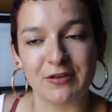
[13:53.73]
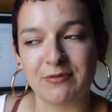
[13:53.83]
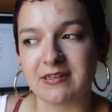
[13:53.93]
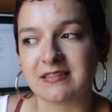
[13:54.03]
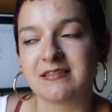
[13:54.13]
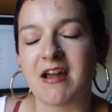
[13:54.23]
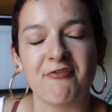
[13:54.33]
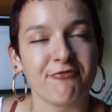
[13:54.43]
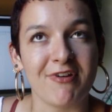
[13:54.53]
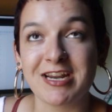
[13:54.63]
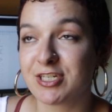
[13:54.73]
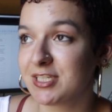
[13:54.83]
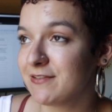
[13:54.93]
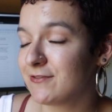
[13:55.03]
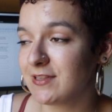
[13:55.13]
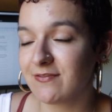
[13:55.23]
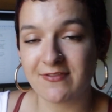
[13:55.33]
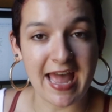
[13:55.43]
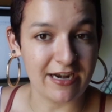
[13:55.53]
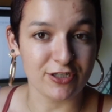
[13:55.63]
who is outrageously full
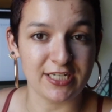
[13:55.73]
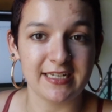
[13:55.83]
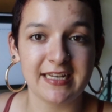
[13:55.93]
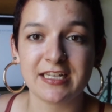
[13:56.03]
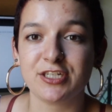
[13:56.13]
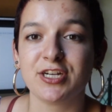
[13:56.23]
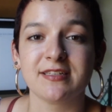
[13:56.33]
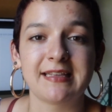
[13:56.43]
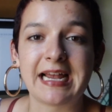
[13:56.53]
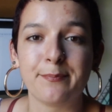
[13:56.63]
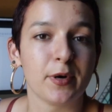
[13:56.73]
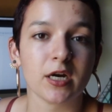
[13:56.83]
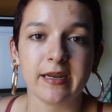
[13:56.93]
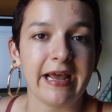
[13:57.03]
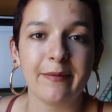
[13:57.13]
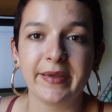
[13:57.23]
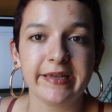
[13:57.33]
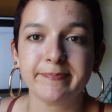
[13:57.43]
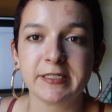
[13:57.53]
of energy, is just like barking at me.